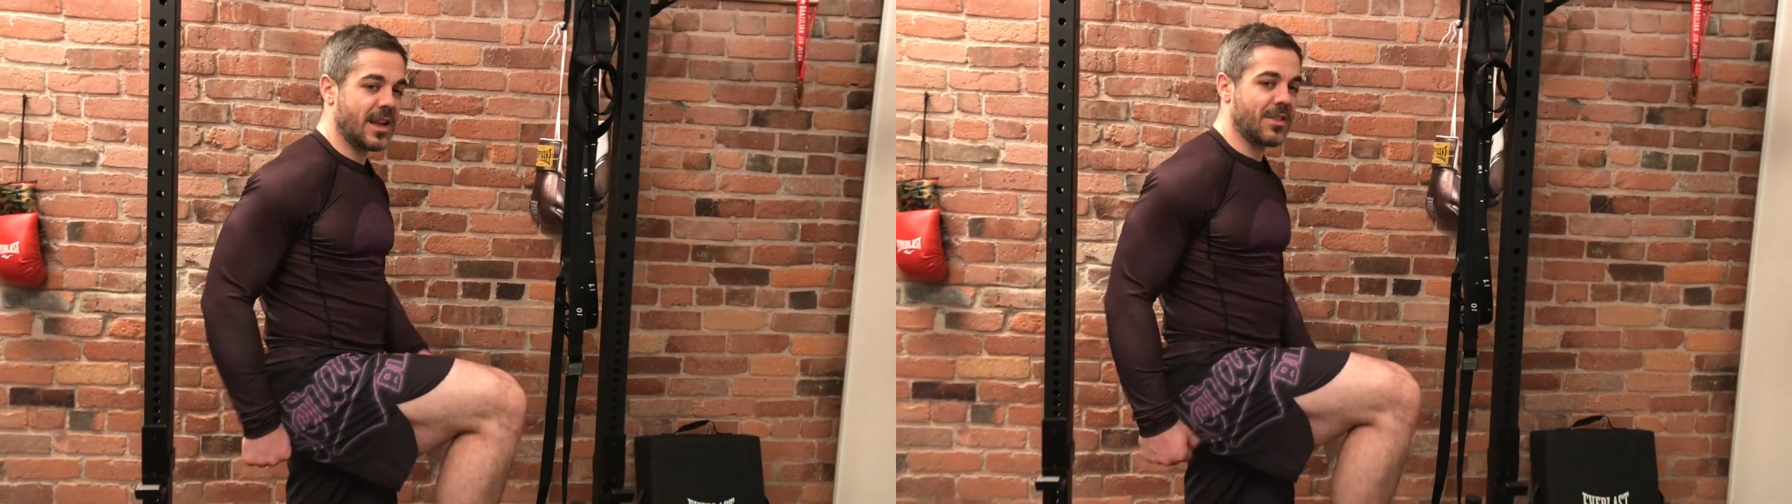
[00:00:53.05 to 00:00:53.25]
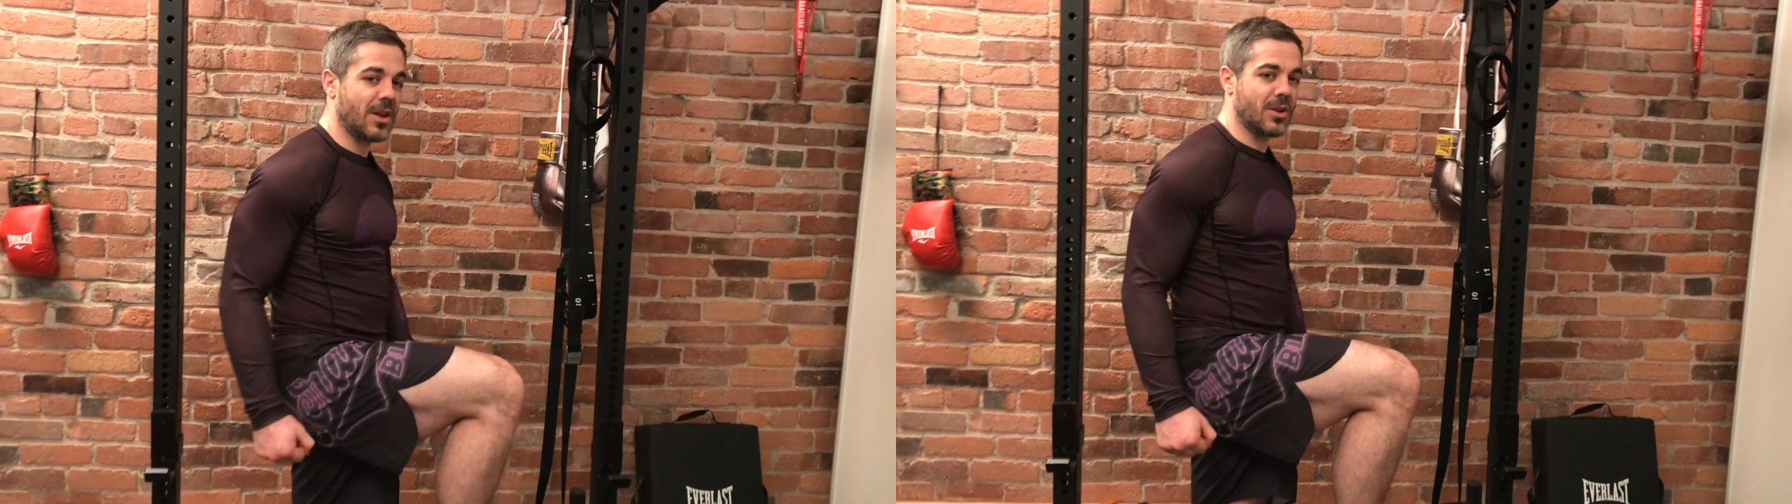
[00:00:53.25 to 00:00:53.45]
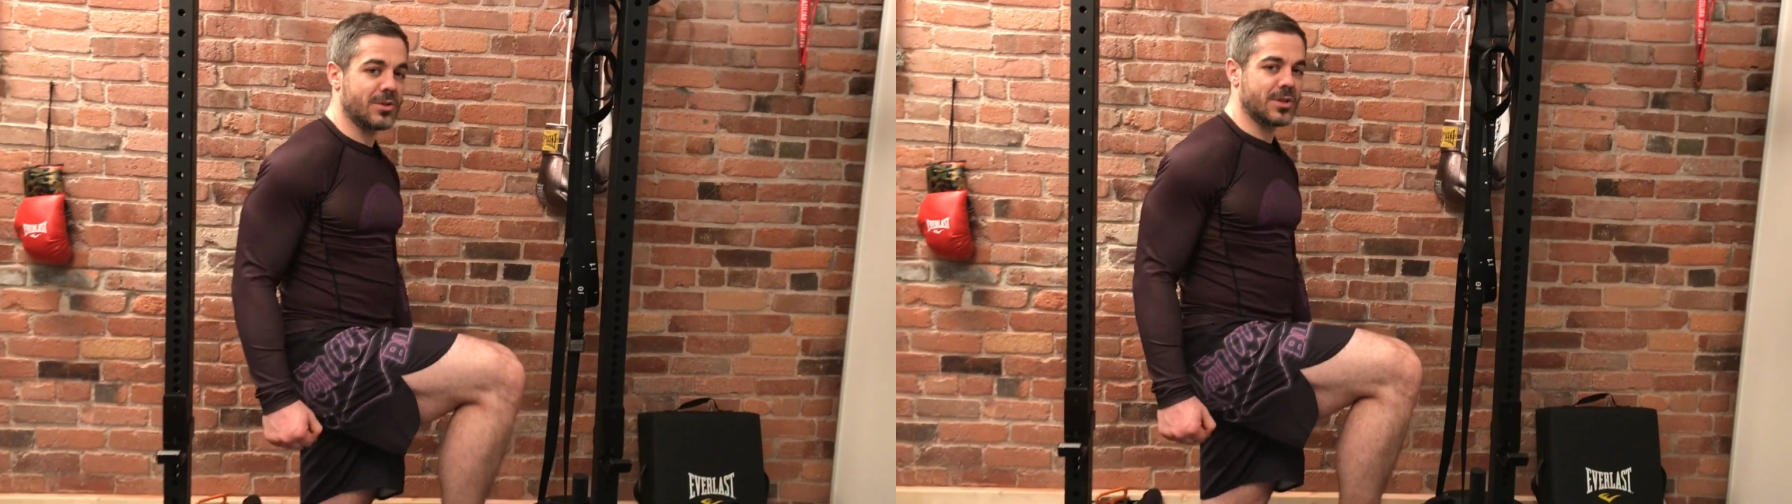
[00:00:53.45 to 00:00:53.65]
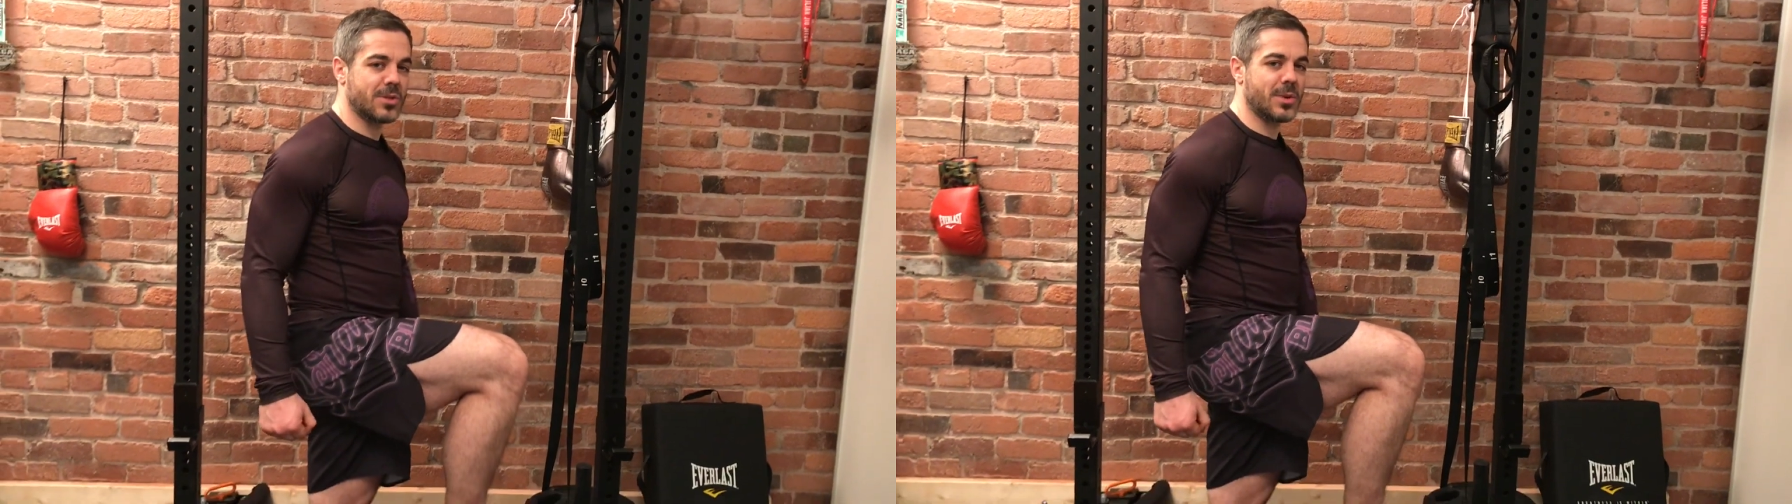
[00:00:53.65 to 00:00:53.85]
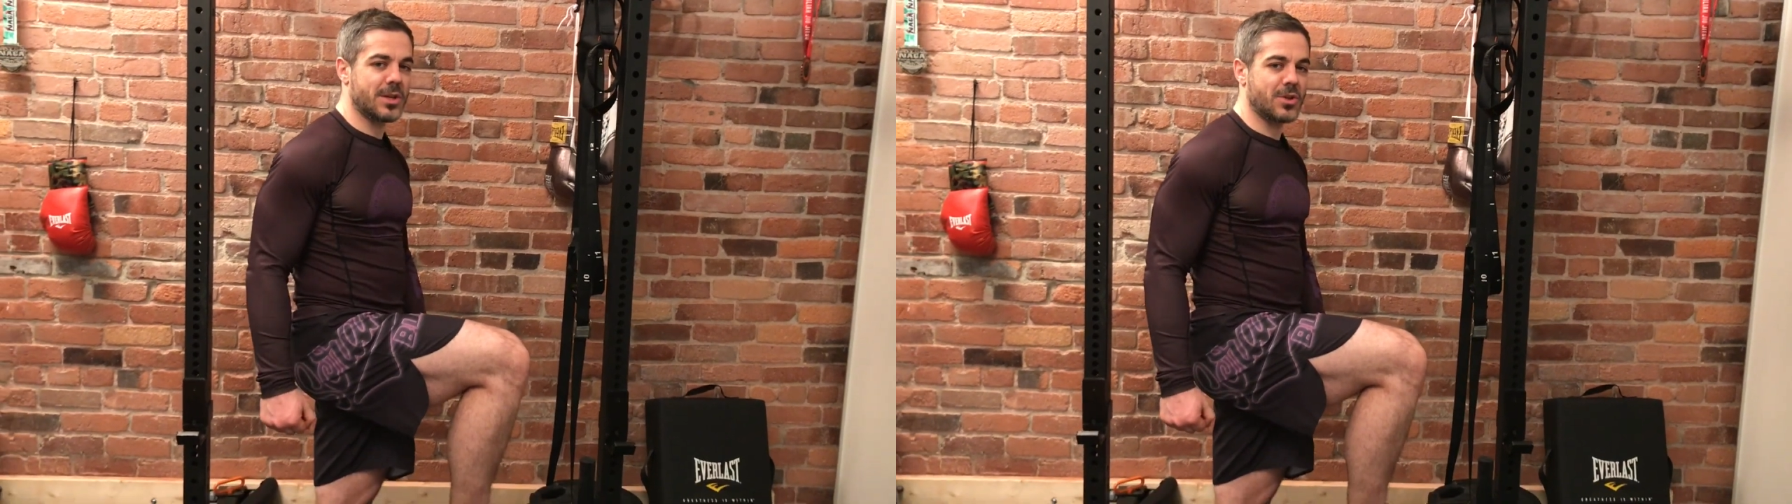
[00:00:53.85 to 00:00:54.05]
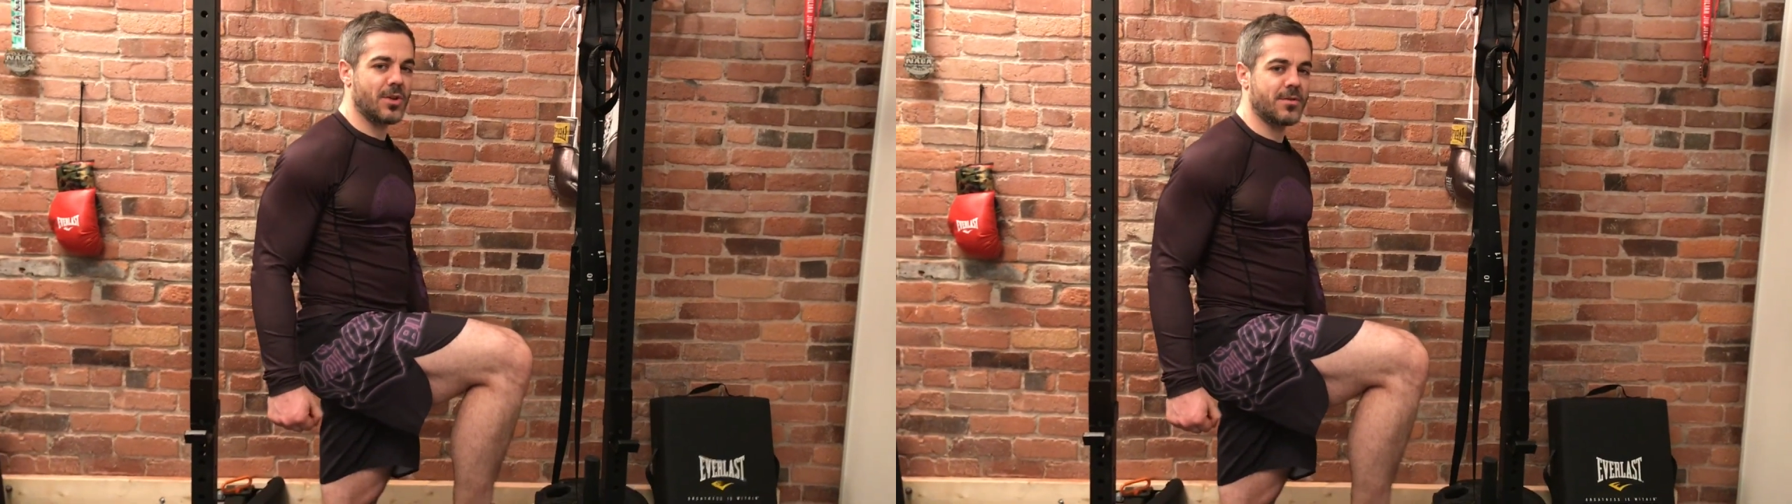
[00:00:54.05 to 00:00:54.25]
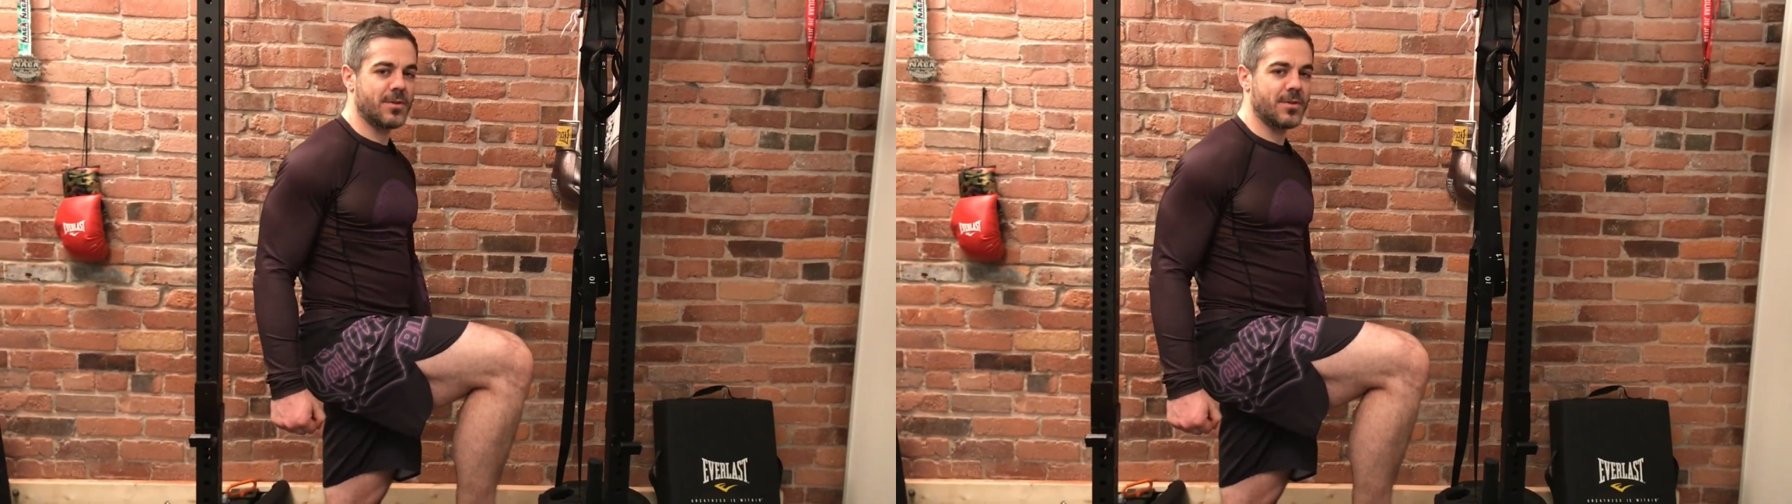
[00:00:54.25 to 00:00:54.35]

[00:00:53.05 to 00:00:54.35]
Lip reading: and the glutes are switched off,